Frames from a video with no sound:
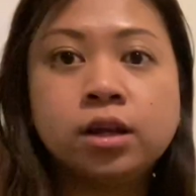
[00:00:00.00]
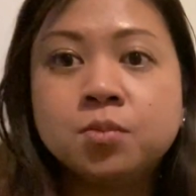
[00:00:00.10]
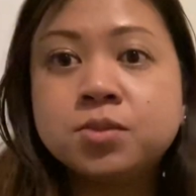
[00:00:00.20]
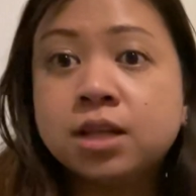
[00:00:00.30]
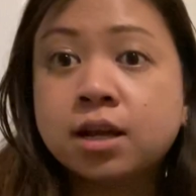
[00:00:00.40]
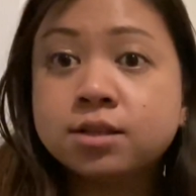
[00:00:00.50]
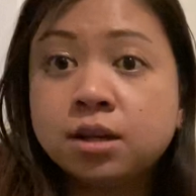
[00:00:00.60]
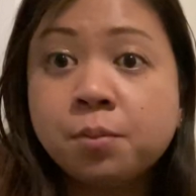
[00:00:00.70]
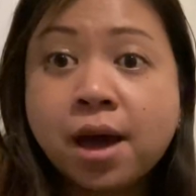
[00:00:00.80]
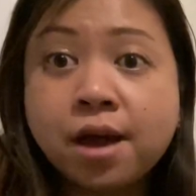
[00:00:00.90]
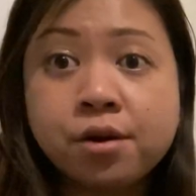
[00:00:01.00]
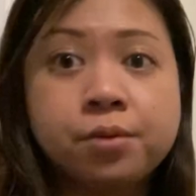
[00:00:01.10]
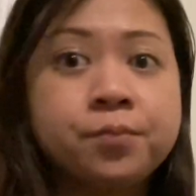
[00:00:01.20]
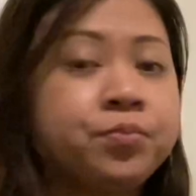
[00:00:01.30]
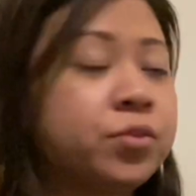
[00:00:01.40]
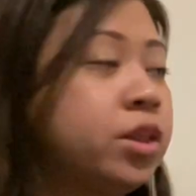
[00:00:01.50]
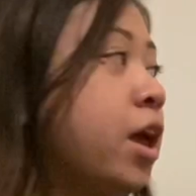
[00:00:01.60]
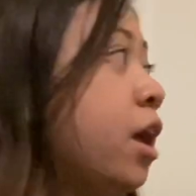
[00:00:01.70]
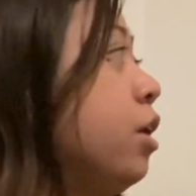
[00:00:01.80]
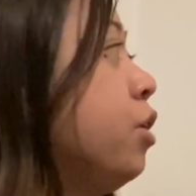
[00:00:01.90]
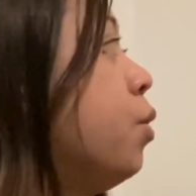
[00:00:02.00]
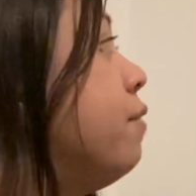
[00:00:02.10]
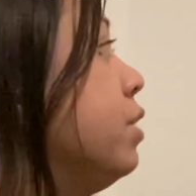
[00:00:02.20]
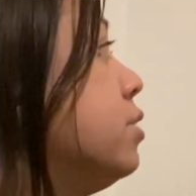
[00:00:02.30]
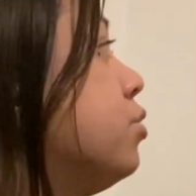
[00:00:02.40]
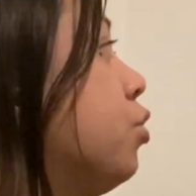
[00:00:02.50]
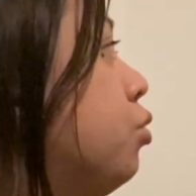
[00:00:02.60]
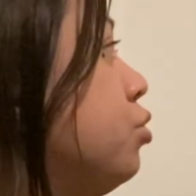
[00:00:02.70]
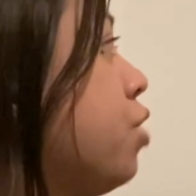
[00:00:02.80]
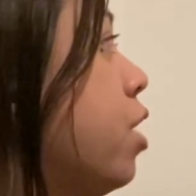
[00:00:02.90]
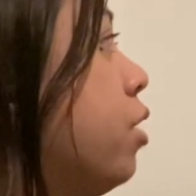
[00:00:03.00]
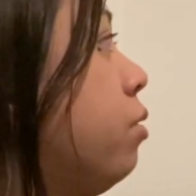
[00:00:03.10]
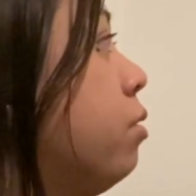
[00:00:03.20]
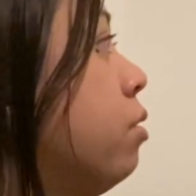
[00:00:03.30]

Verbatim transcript: comes next in the pattern, okay? You have a circle, triangle,